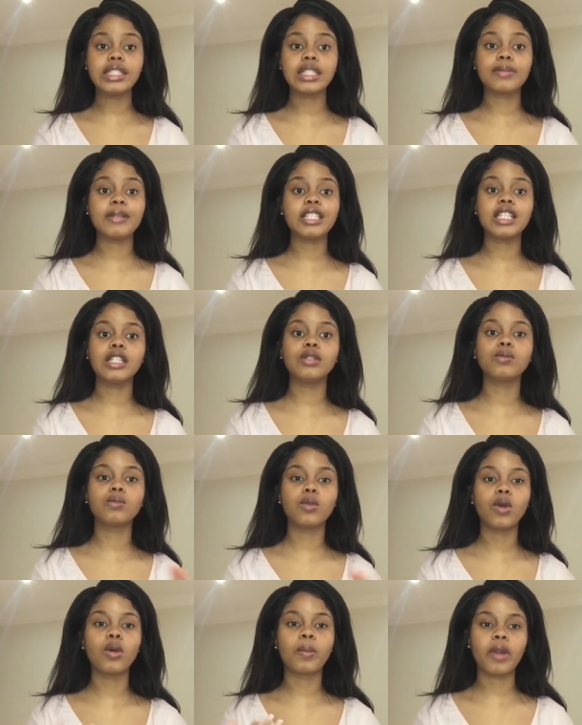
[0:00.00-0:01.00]
especially
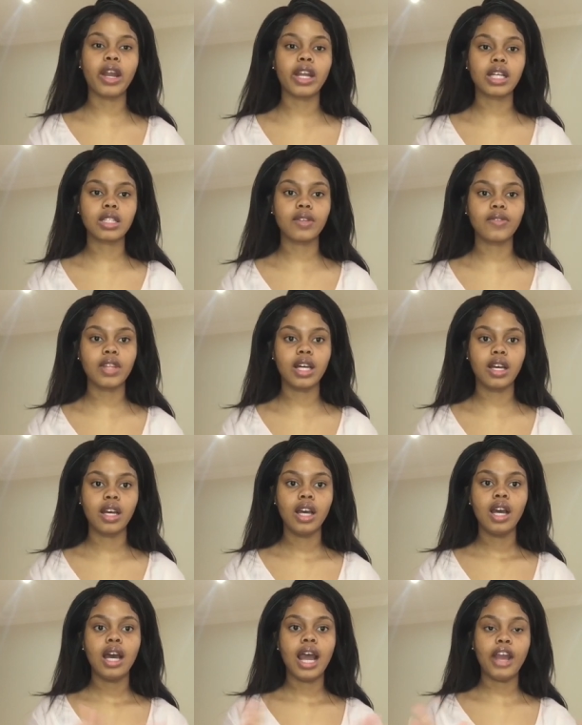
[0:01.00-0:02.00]
more products of the
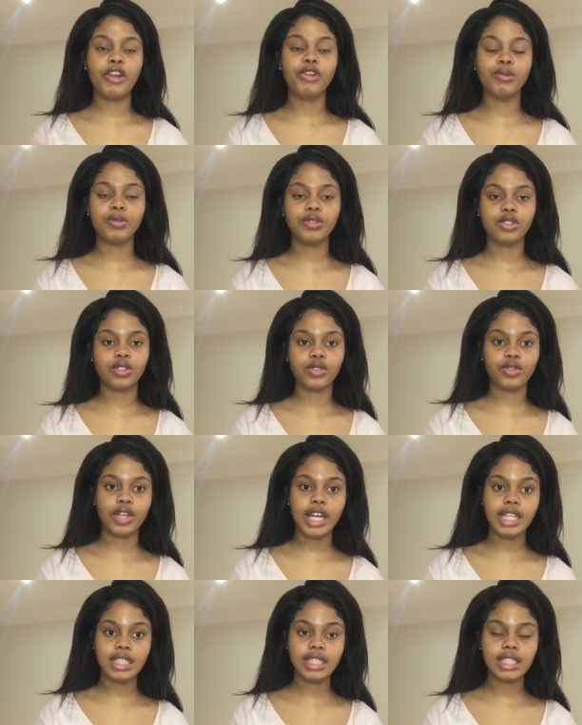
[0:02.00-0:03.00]
Hydro Boost
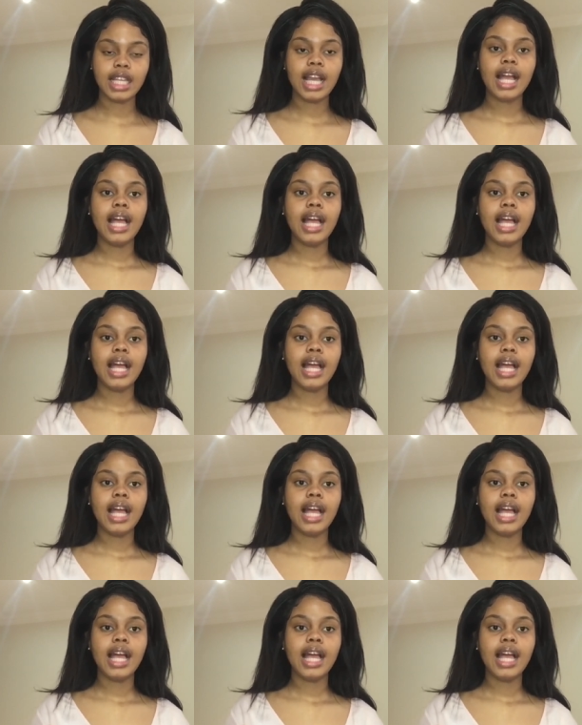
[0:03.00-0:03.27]
range.